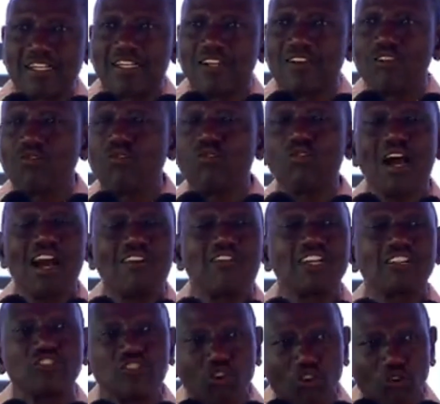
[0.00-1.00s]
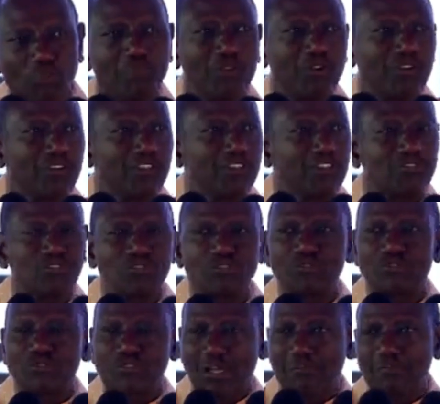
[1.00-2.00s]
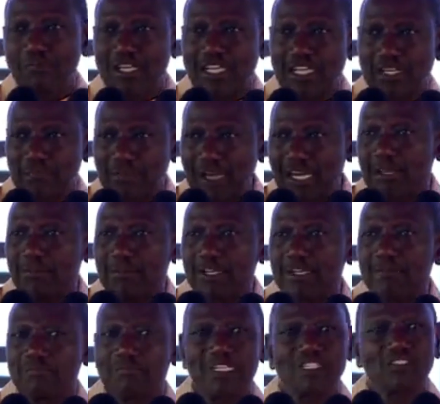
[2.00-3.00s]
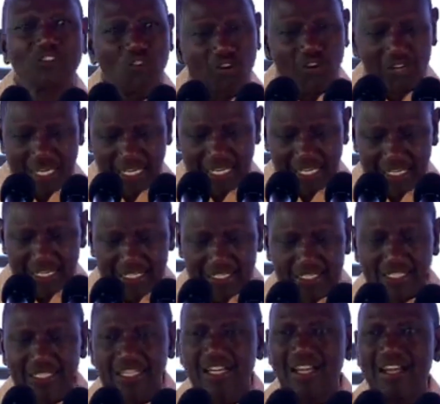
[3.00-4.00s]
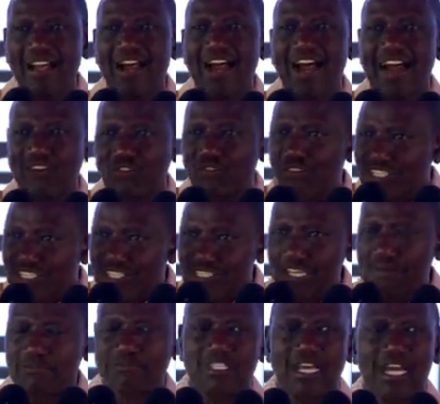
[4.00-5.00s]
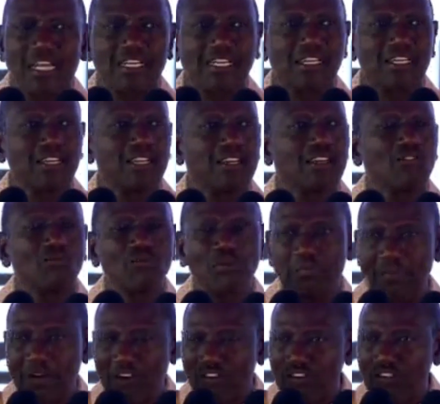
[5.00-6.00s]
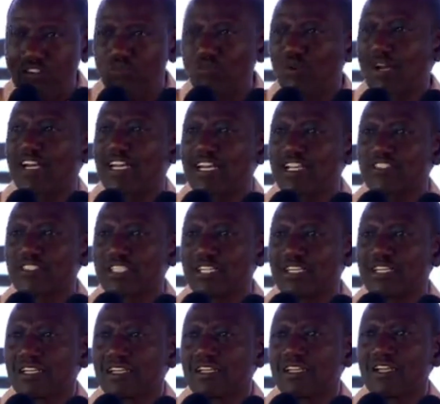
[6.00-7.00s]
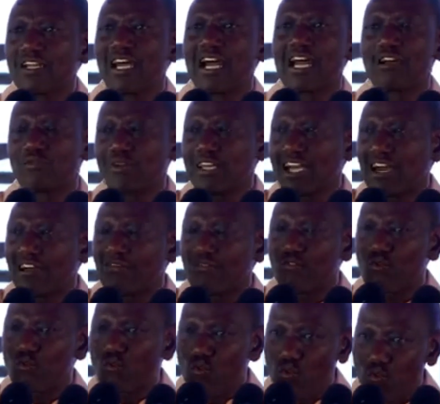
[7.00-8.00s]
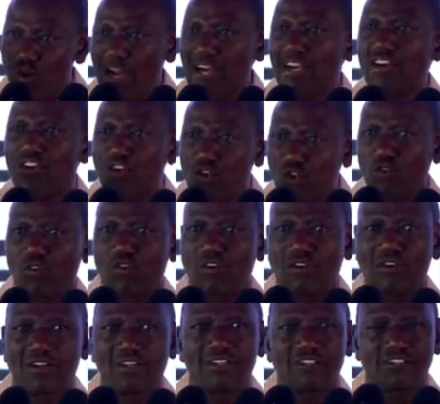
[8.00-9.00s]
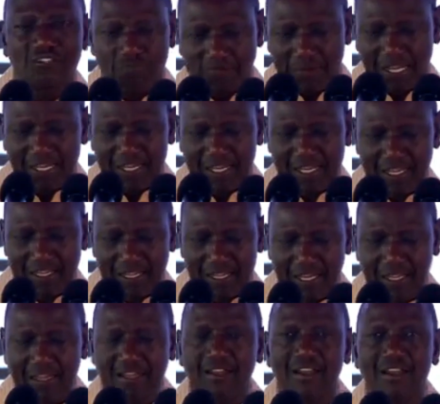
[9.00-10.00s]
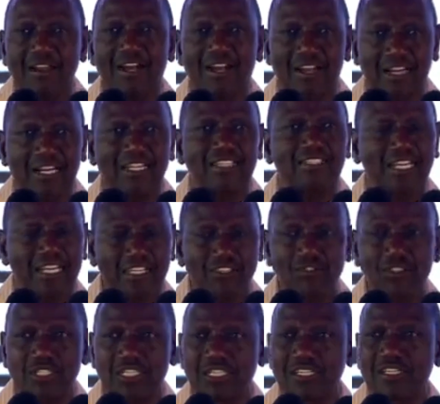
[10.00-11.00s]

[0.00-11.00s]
who have a job to do something in parliament. But all Kenyans are on the same side. We belong to one nation, and we have one goal to make Kenya a great country